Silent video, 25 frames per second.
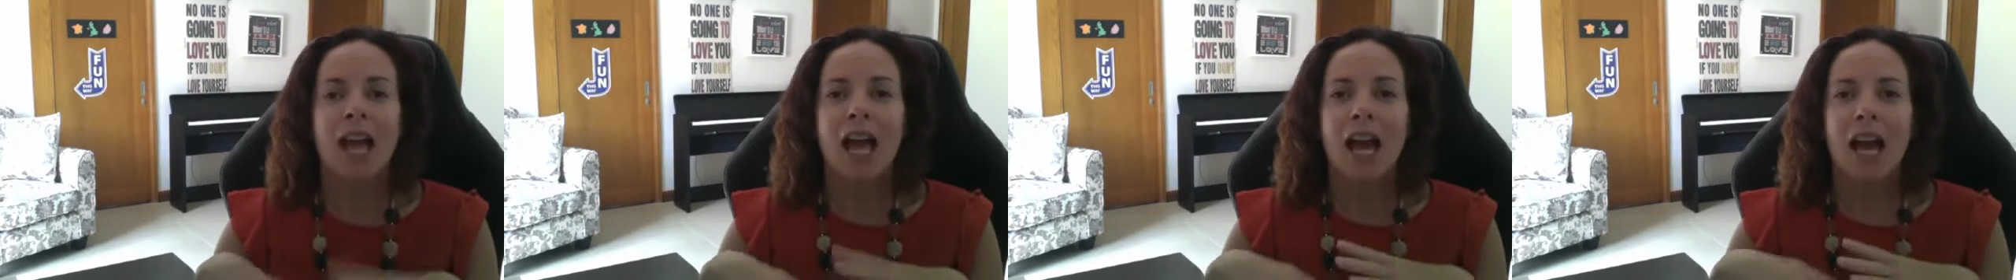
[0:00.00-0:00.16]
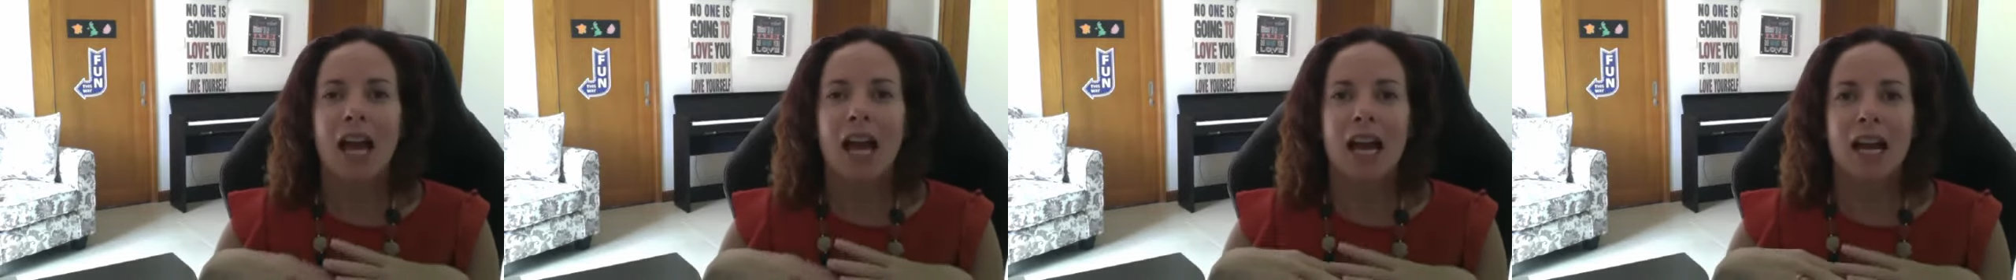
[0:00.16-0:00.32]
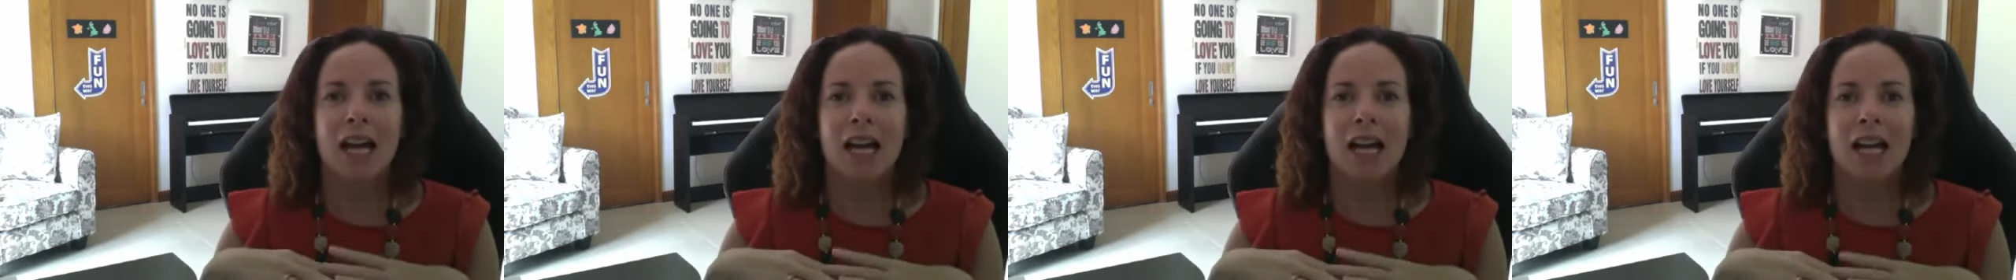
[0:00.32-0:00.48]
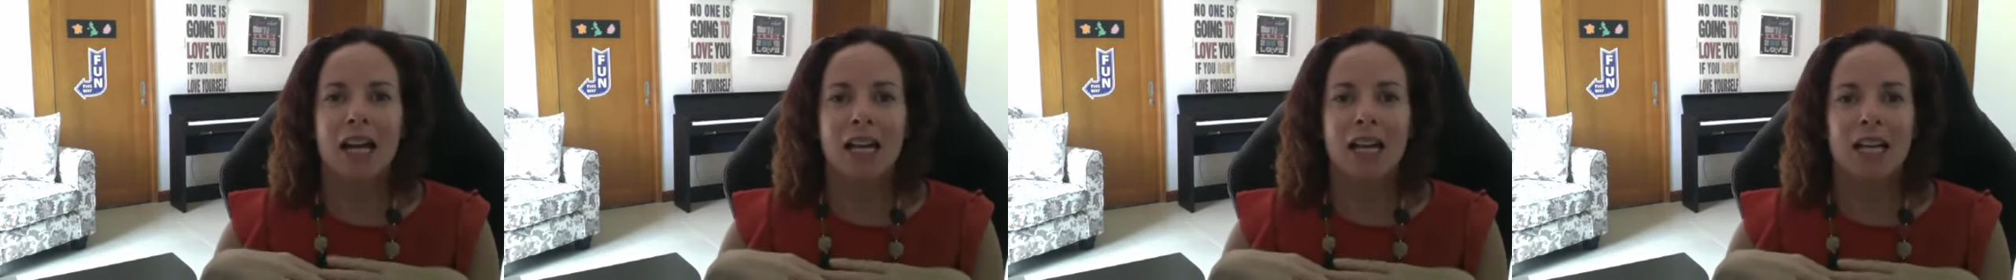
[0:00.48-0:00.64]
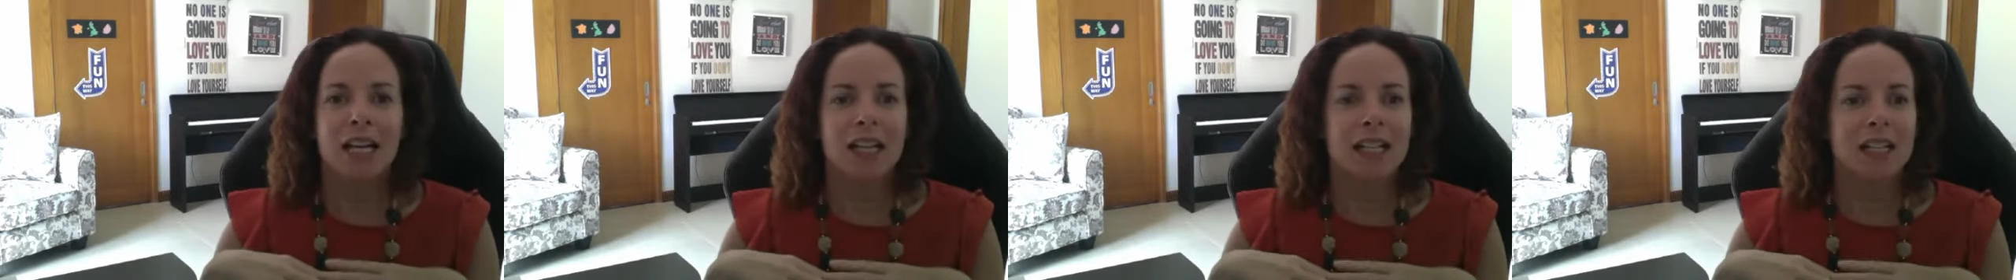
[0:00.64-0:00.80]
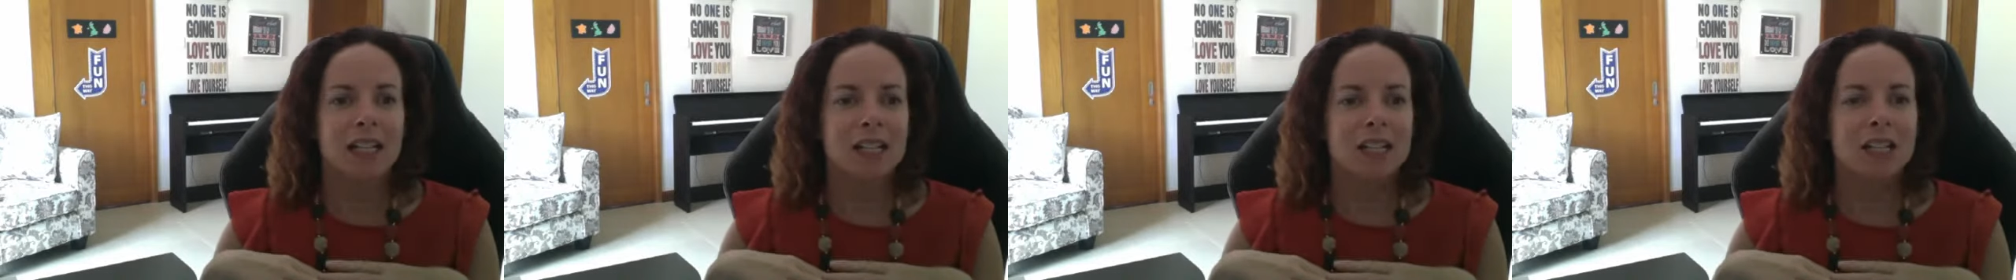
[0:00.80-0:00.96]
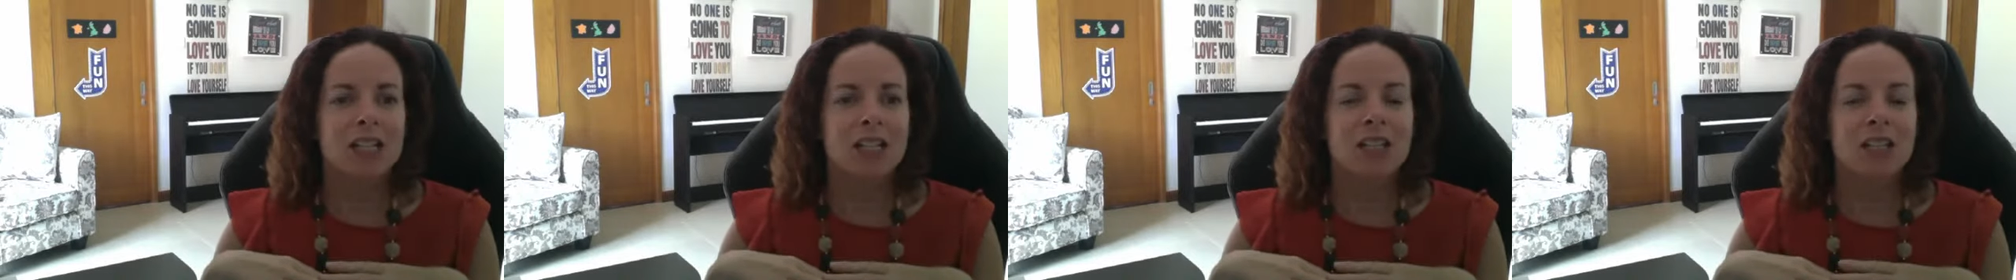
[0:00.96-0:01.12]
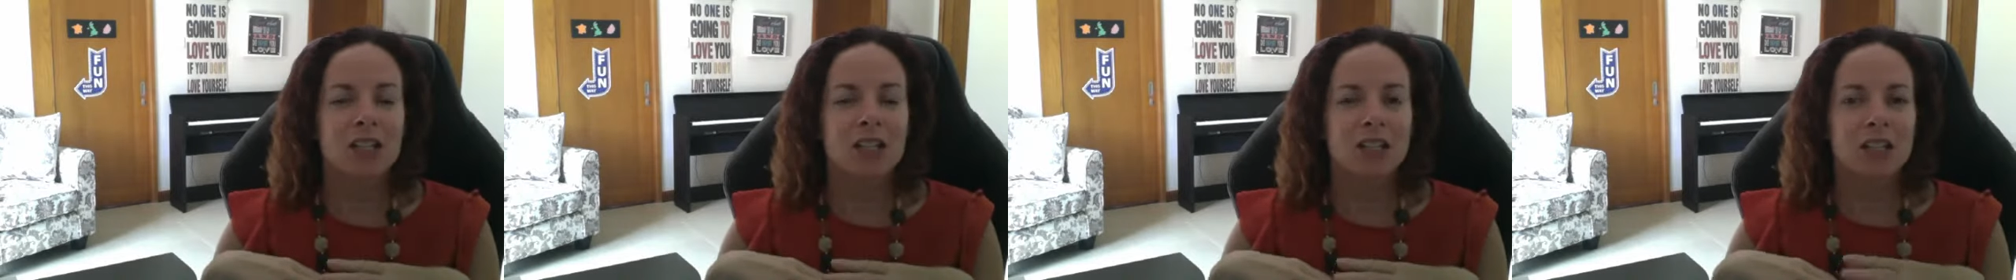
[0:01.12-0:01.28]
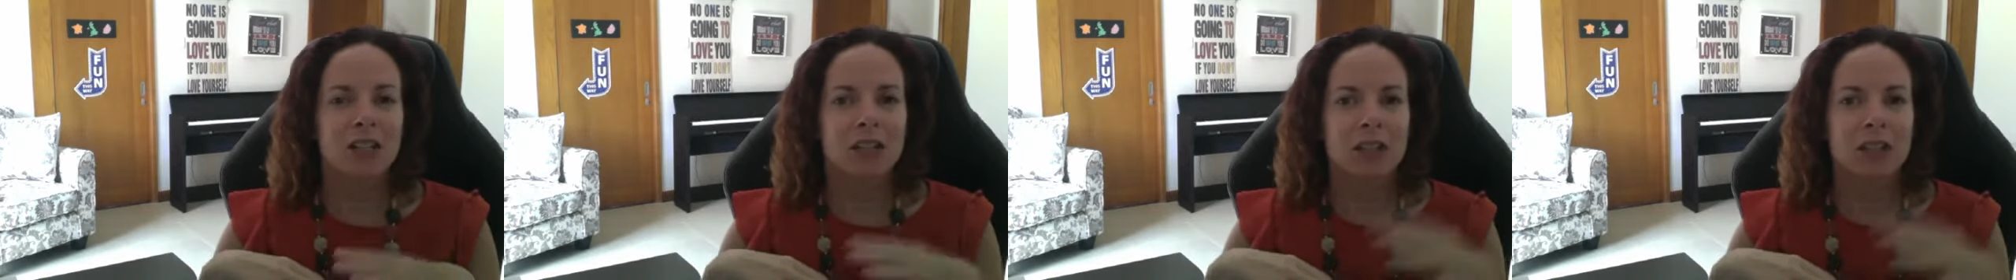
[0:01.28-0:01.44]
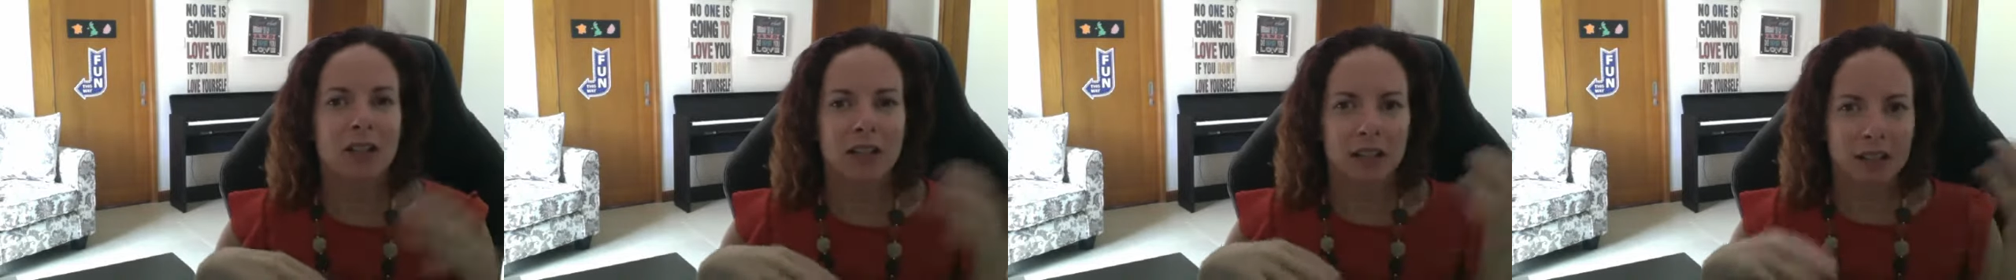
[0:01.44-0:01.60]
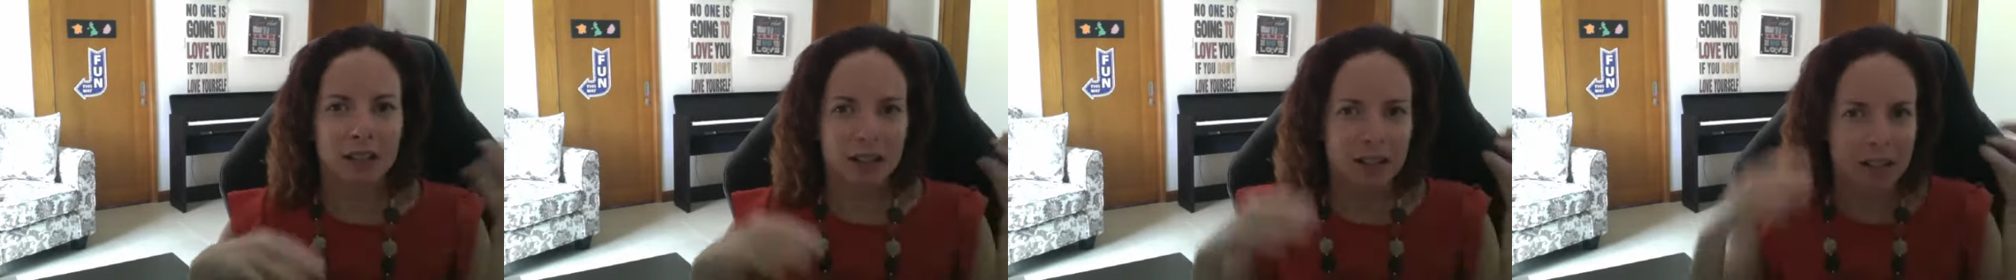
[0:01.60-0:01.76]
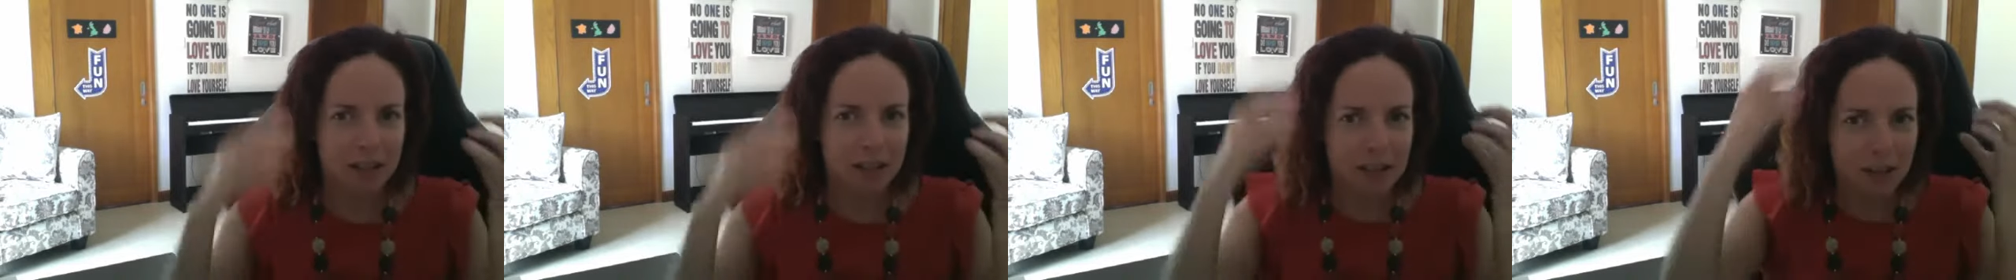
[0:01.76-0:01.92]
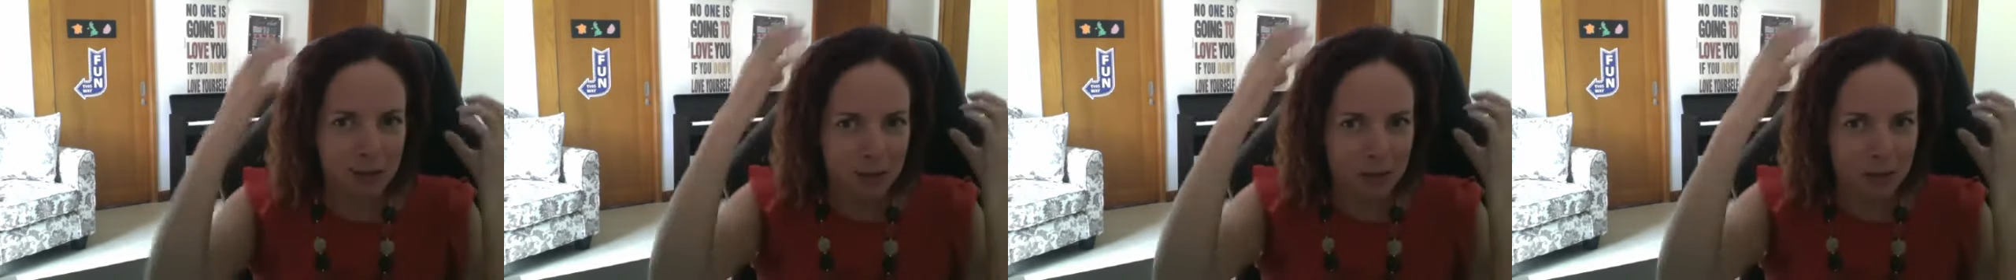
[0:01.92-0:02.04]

and this